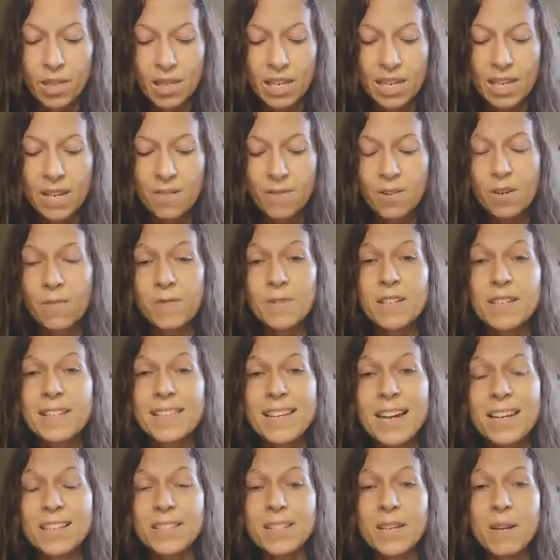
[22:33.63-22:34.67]
even if it
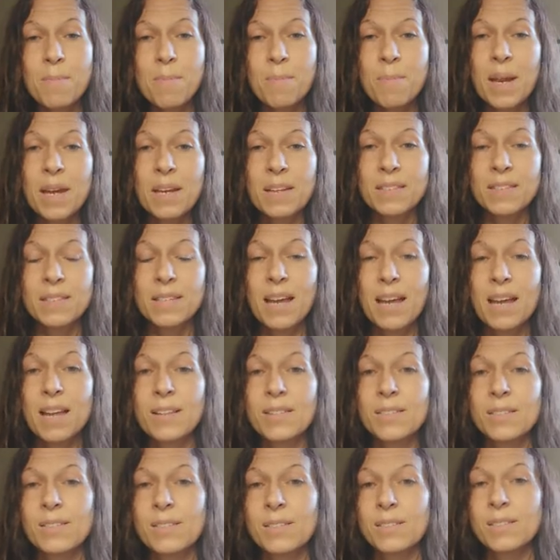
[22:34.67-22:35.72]
doesn't make
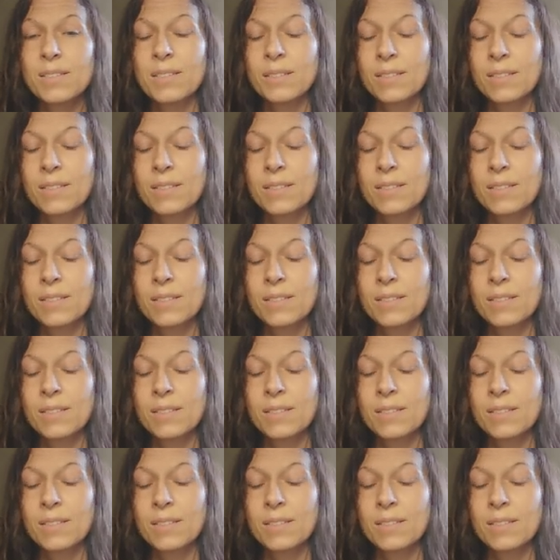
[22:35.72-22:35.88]
sense.